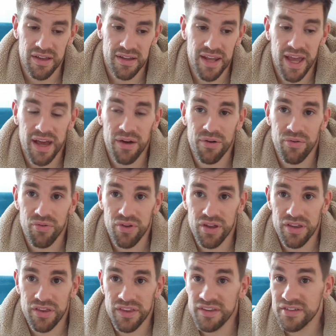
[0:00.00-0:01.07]
Now,
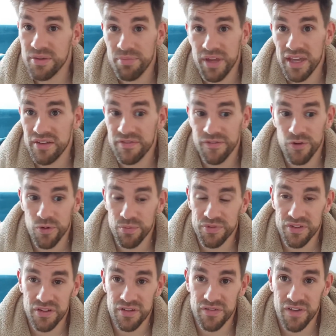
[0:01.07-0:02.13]
this can be in
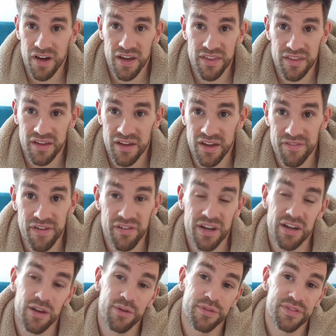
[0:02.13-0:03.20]
forms of either a
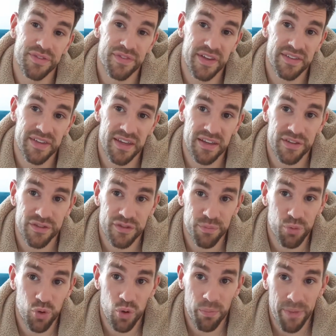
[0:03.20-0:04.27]
very loose-fitting
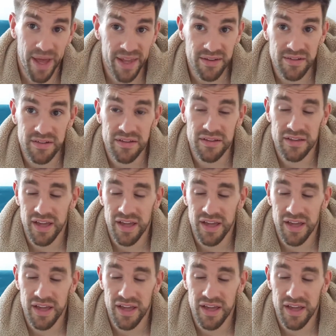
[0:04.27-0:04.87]
support band